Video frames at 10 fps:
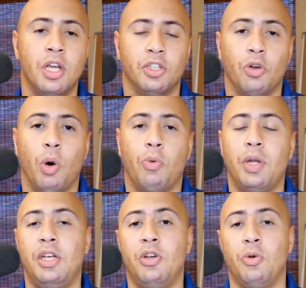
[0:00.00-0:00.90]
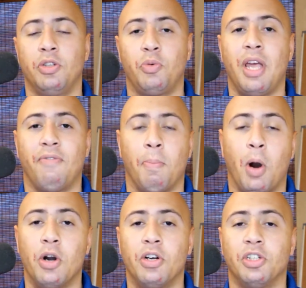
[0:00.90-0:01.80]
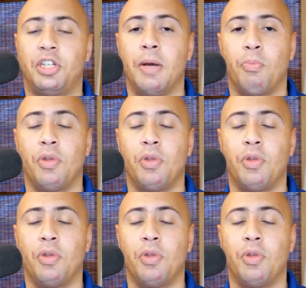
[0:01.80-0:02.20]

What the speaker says: So what we do is we have a partnership